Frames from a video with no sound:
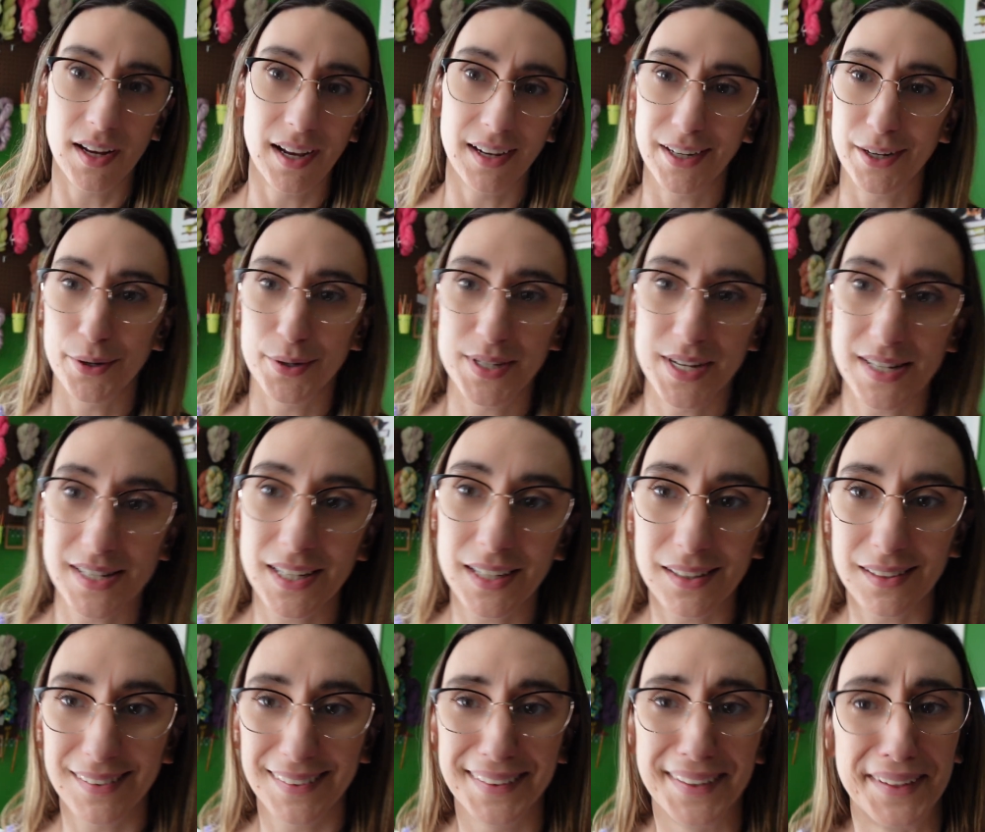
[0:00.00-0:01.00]
I know it doesn't
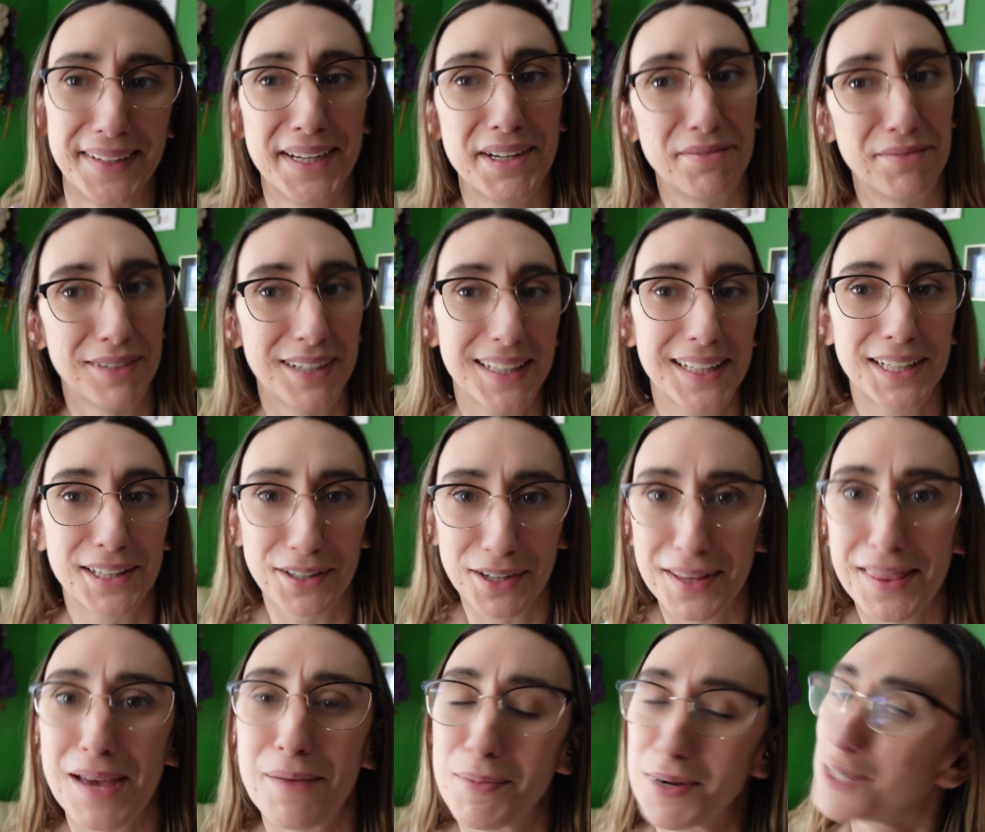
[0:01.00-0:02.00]
like really look
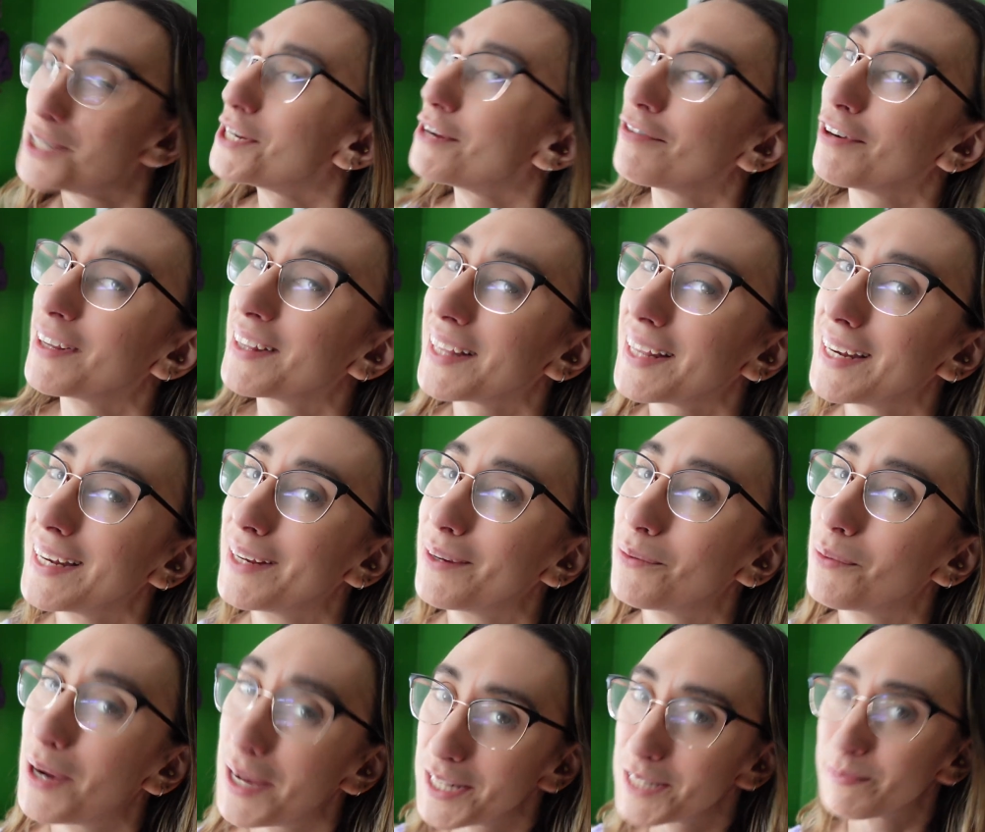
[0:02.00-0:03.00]
that much different than it
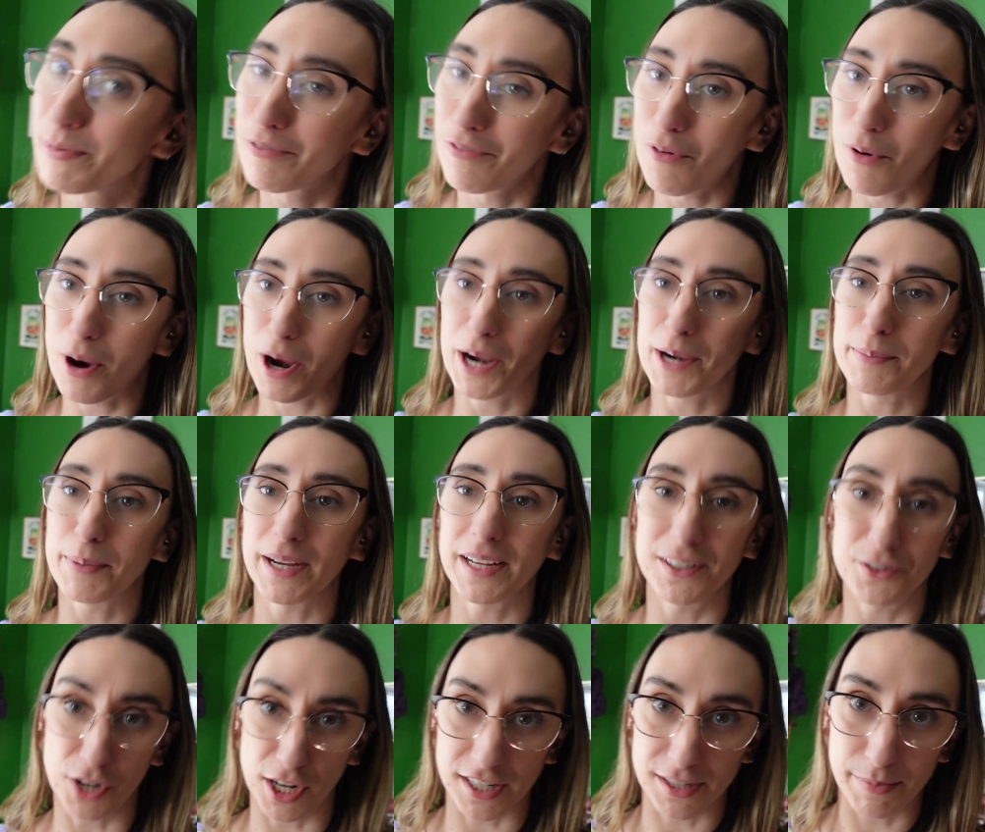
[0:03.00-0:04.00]
was before, but
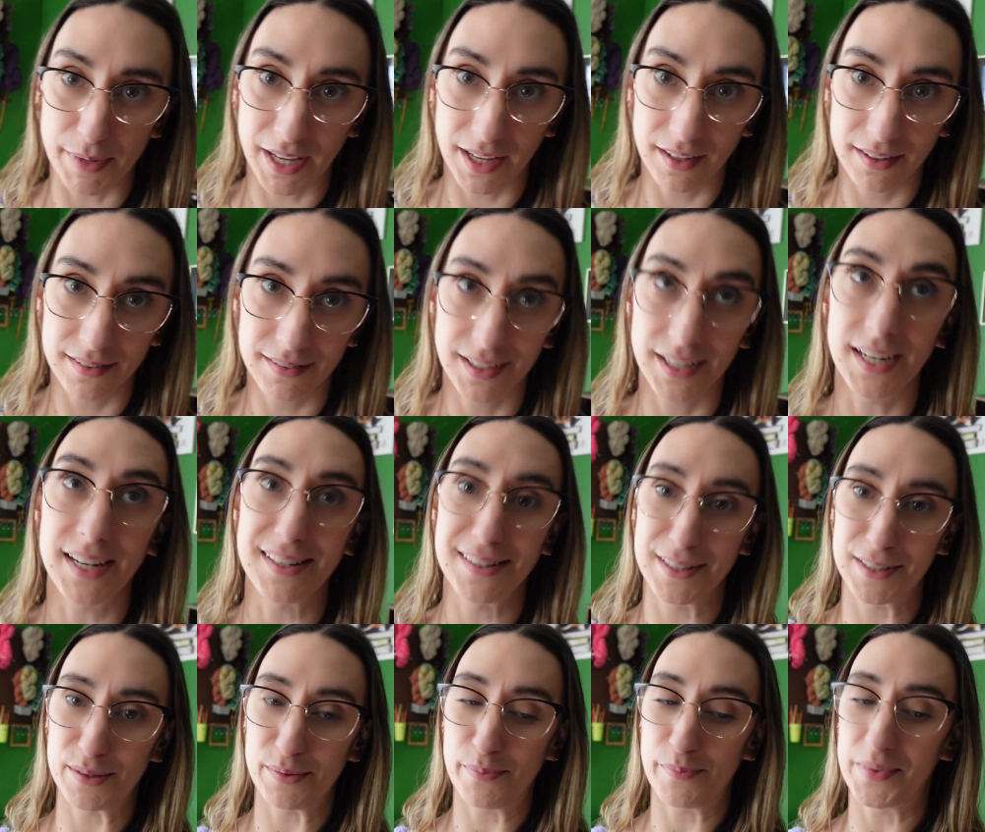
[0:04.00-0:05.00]
trust me, it
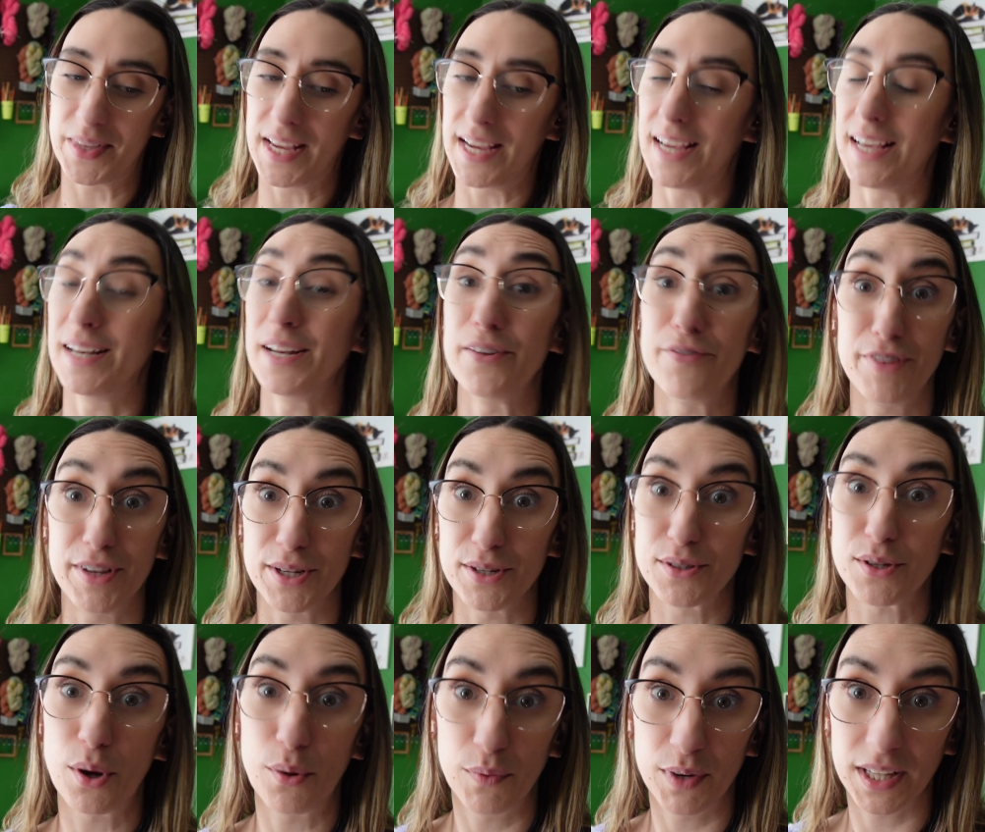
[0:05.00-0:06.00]
is, and it
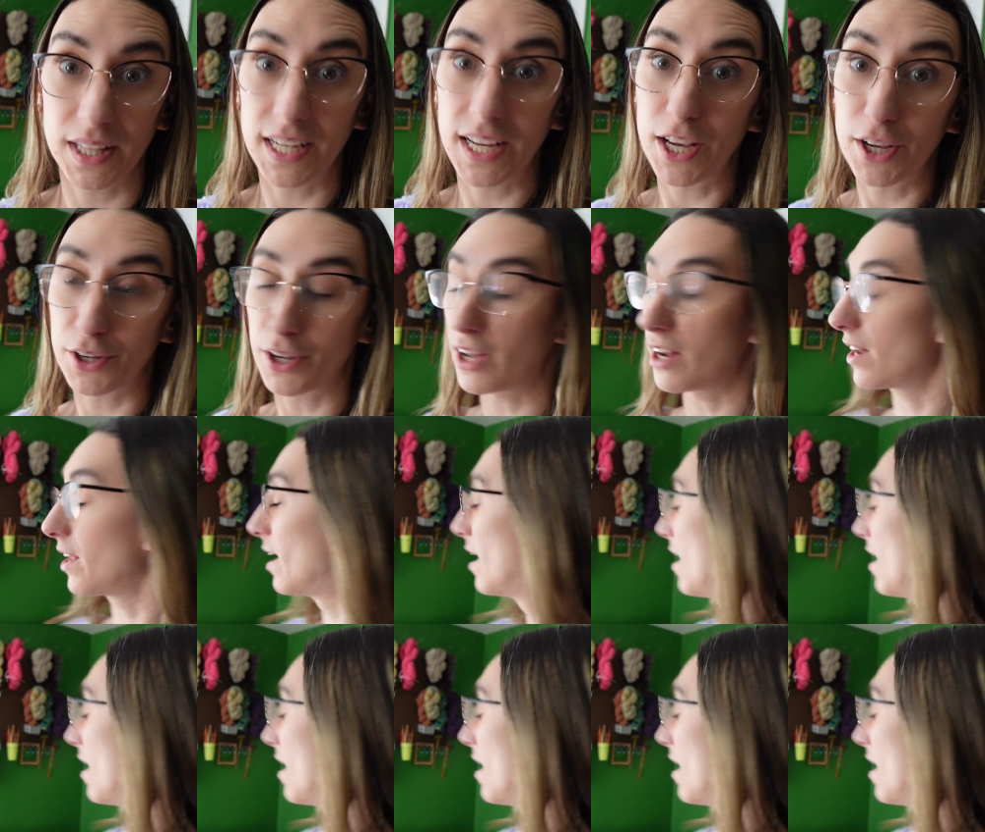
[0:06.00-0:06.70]
feels really good.